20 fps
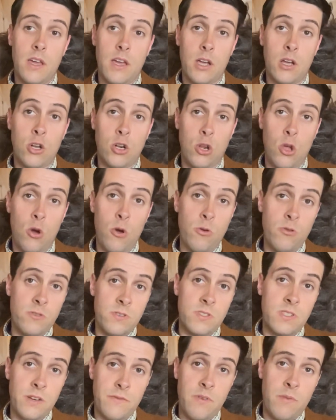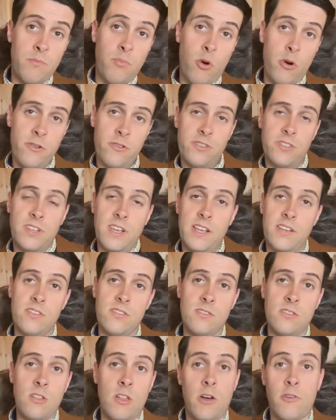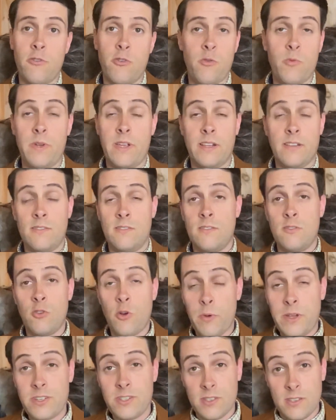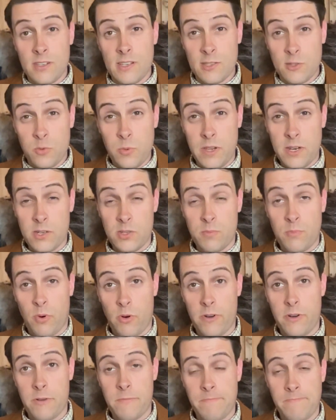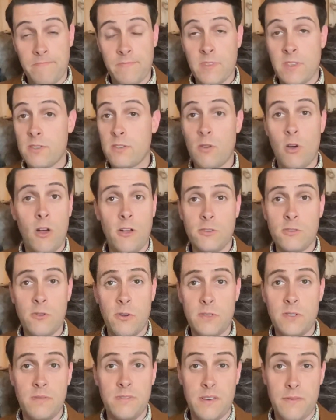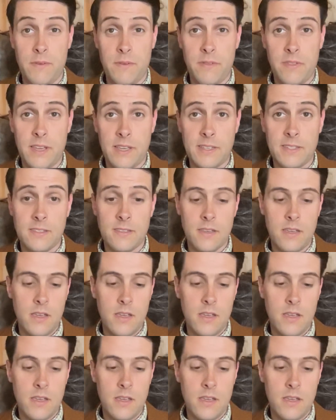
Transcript: close different border stations along the Norwegian and Swedish border. So all sorts of different things.